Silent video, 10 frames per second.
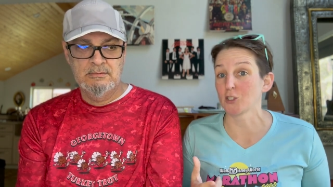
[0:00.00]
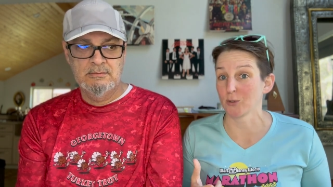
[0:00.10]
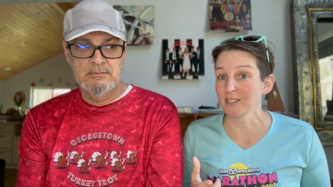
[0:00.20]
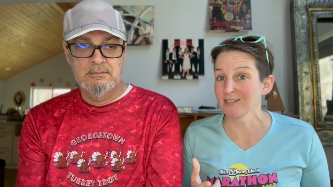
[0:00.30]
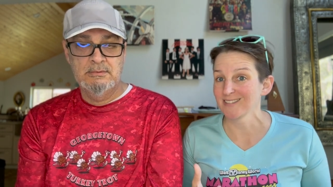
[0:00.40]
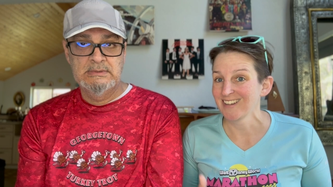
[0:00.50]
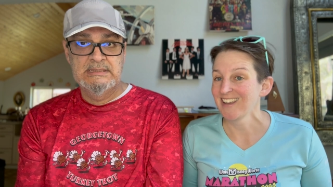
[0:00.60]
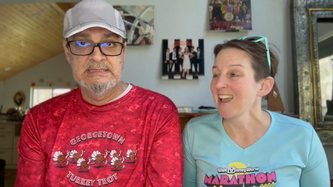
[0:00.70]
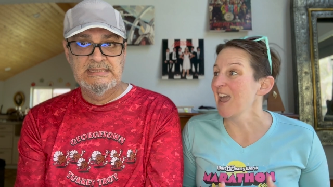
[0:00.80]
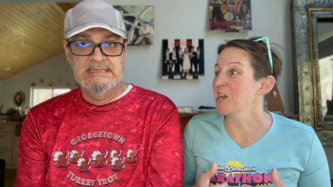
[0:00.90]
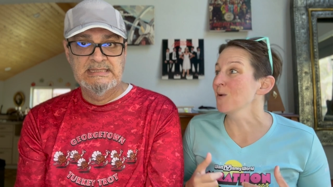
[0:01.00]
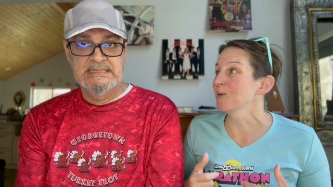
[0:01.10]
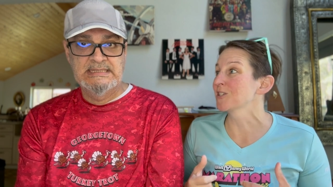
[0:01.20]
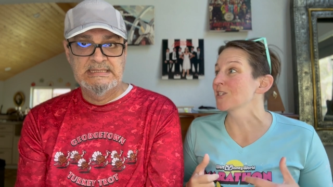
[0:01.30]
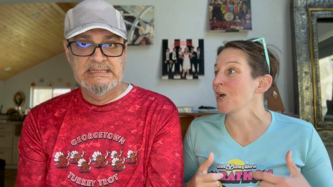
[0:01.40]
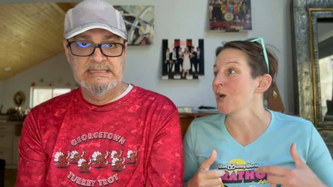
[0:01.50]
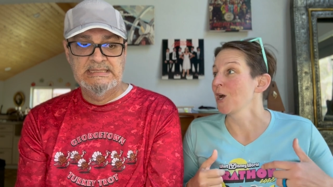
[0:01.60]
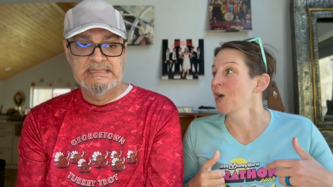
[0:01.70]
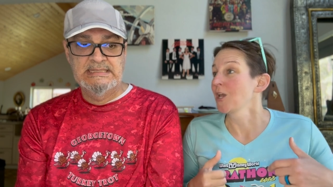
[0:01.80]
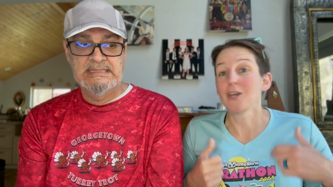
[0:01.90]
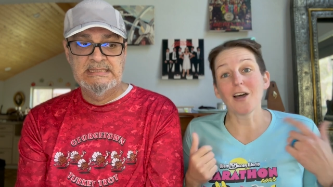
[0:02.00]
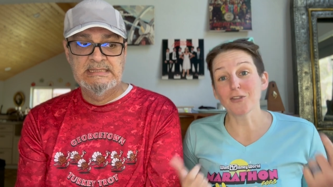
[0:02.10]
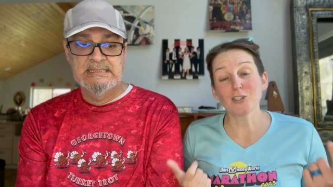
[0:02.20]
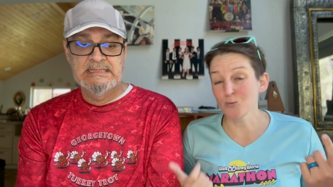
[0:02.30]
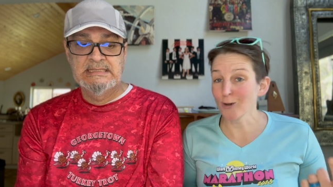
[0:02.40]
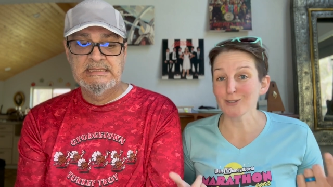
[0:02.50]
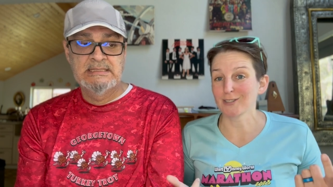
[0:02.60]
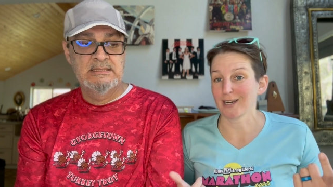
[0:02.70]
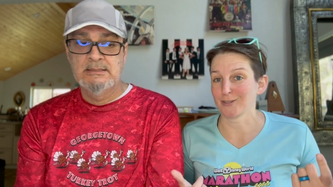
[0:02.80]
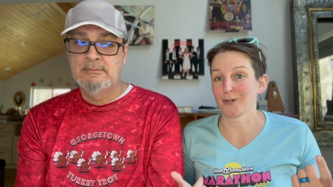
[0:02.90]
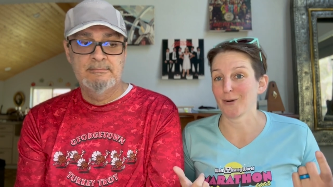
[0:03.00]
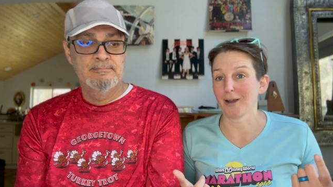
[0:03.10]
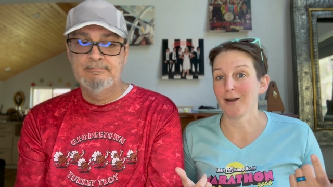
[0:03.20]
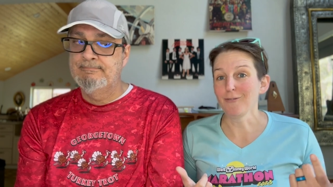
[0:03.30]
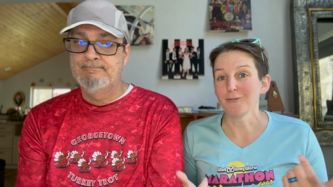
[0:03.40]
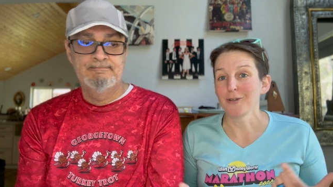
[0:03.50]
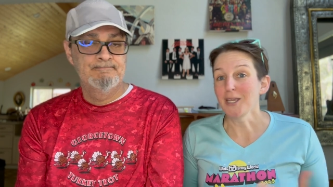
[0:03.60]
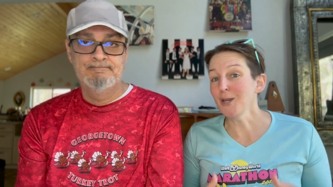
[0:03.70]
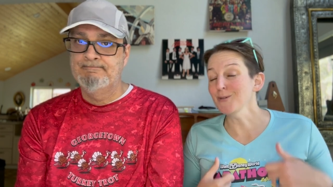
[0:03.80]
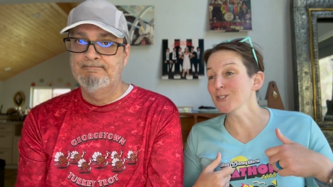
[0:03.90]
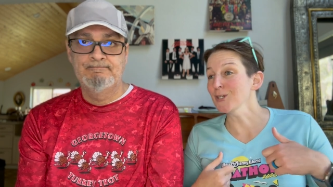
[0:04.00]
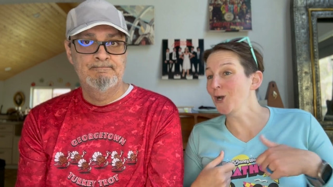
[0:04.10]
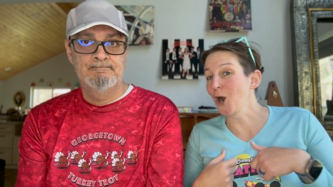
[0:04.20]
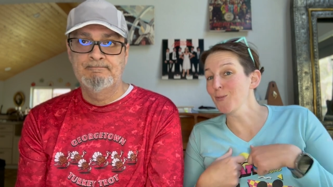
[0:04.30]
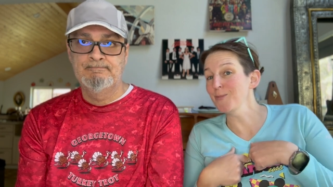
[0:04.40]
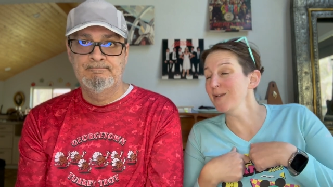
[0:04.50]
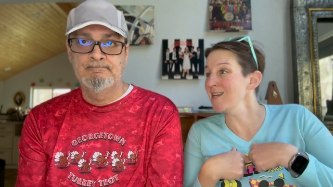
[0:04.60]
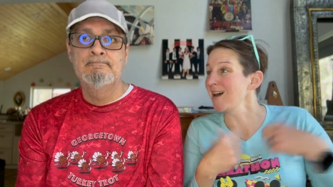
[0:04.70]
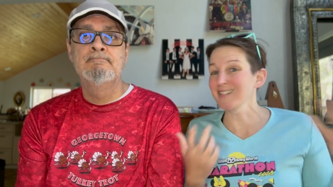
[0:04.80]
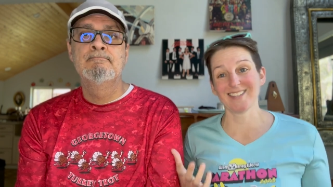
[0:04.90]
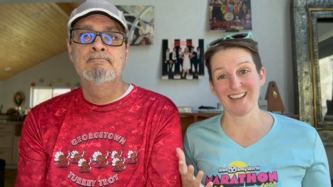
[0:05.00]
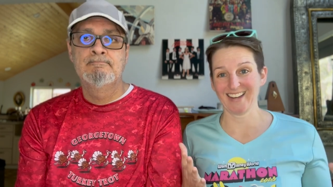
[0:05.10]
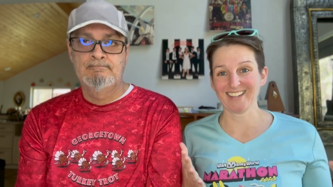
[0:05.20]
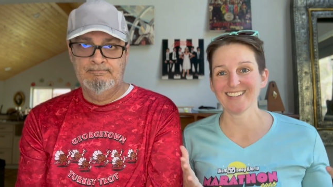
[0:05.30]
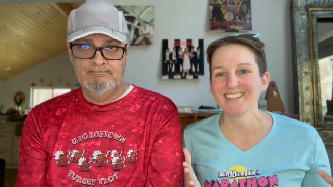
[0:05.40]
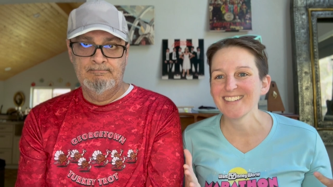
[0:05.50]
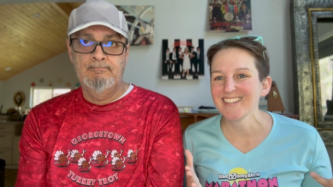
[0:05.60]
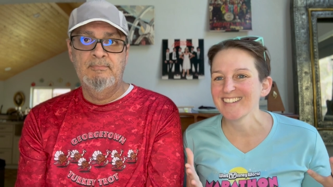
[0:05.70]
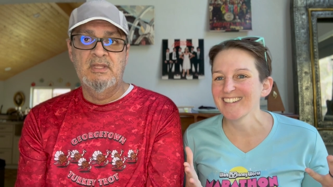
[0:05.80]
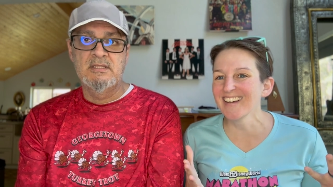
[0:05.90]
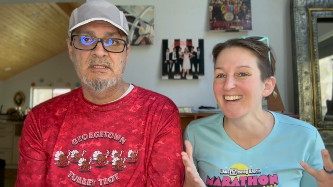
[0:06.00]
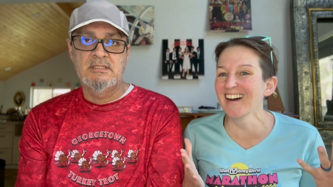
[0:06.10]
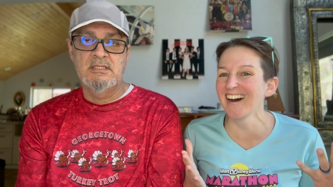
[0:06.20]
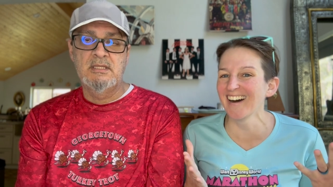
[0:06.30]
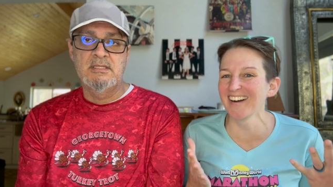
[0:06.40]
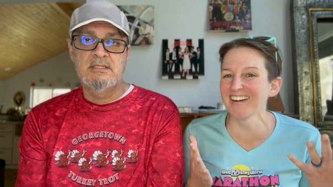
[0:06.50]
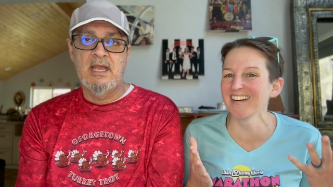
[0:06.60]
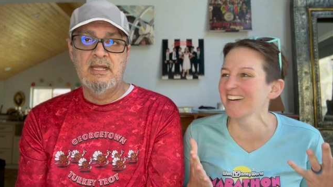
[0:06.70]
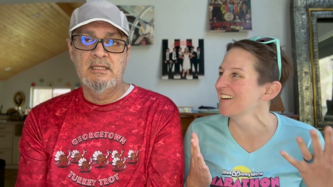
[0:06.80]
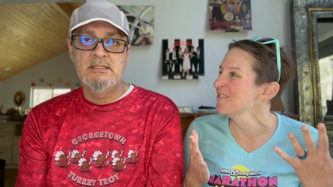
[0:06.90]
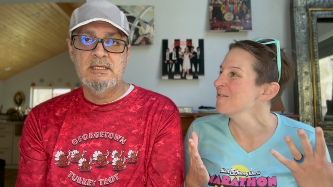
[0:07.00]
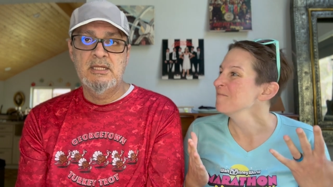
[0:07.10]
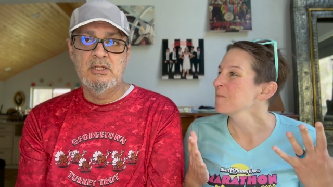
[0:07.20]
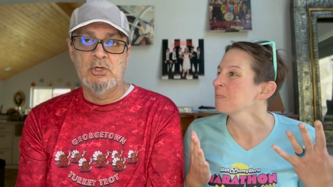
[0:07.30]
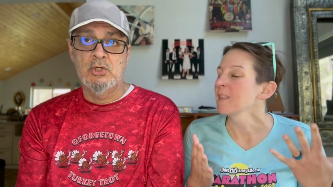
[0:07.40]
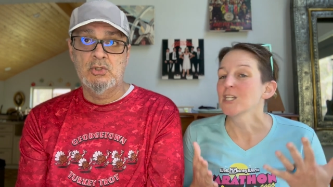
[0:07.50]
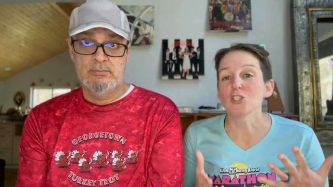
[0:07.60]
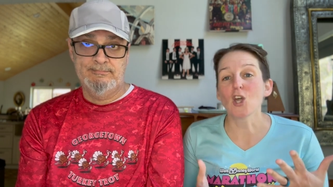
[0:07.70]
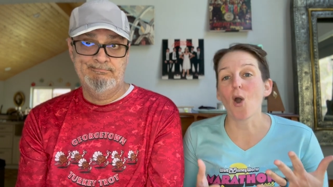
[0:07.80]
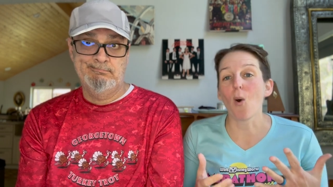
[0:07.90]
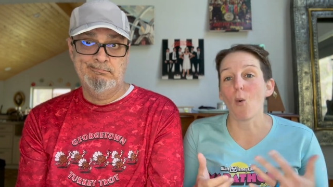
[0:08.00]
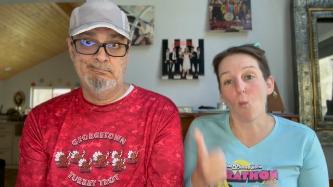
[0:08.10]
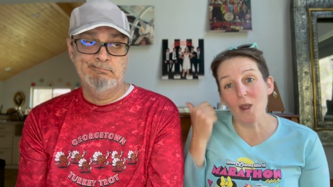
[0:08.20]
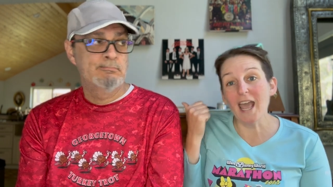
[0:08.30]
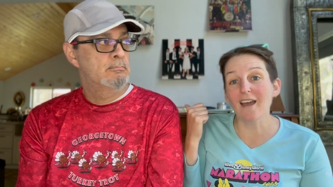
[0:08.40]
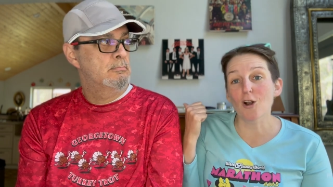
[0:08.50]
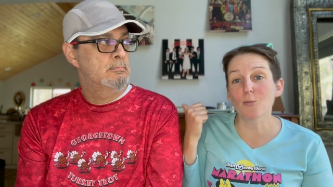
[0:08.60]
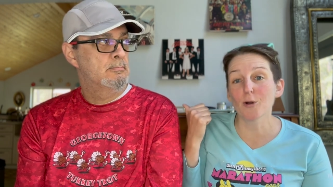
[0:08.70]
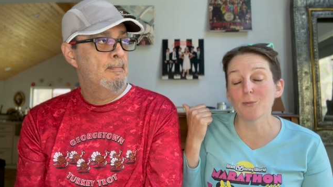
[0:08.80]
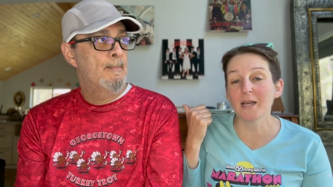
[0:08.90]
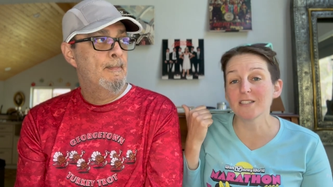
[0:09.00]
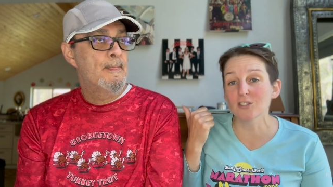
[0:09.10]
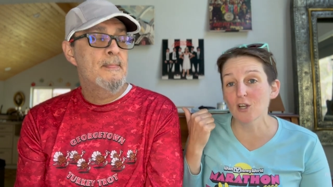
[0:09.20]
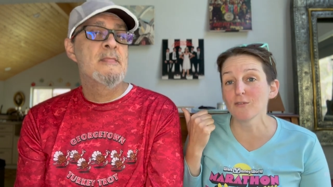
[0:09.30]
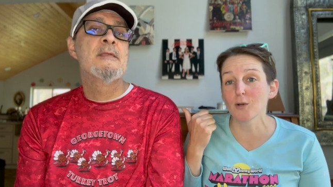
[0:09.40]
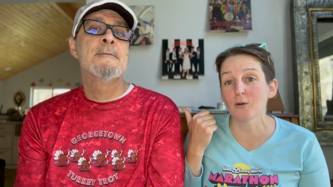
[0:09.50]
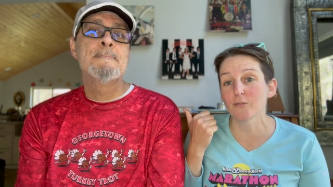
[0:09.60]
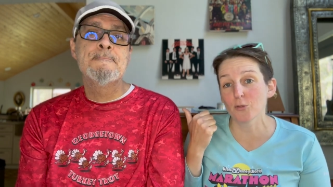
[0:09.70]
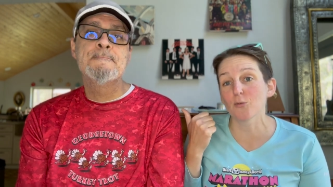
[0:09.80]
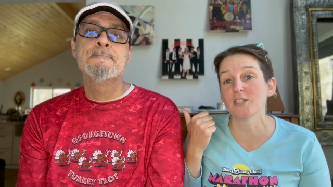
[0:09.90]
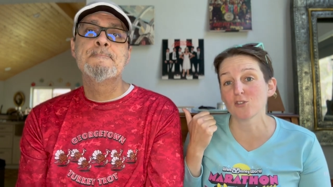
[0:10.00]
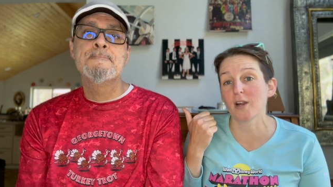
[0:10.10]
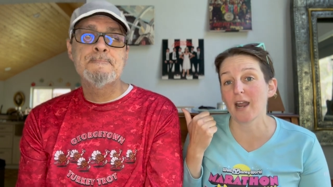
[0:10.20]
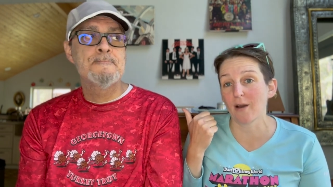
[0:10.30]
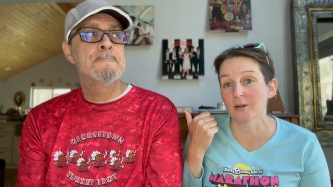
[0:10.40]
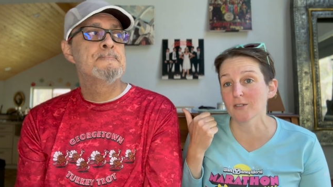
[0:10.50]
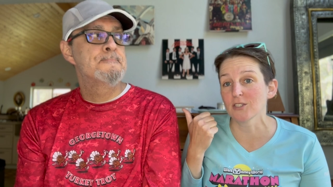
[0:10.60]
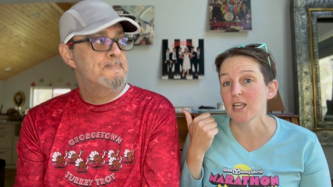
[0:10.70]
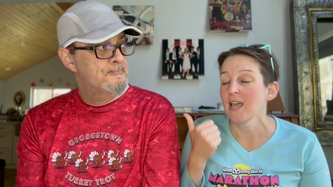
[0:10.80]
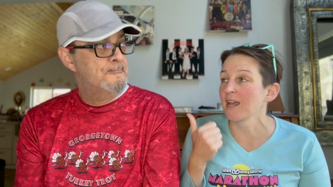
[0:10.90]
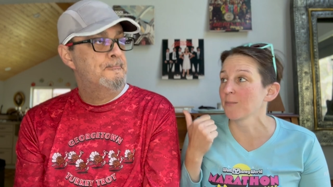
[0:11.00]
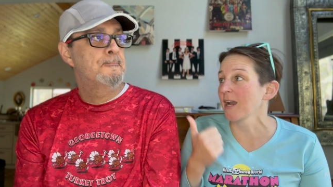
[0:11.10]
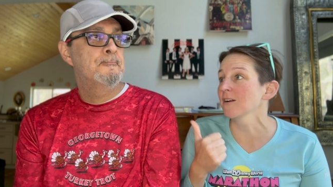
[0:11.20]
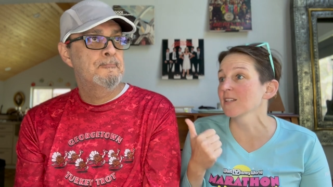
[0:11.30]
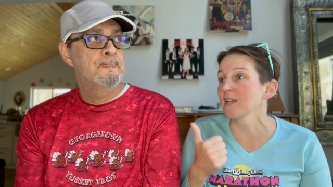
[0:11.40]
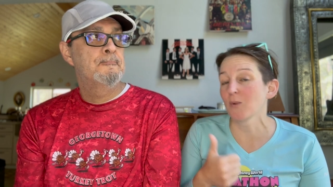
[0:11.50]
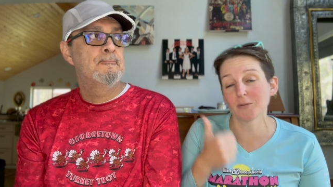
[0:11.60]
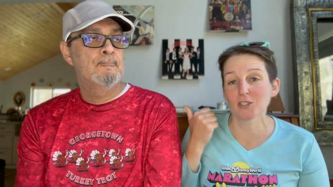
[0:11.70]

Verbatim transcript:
Speaker 1: to us. And it was not the smoke detector going off. It was the carbon monoxide.
Speaker 2: The, the silent killer.
Speaker 1: So we had our propane stove going for three straight hours. And apparently we were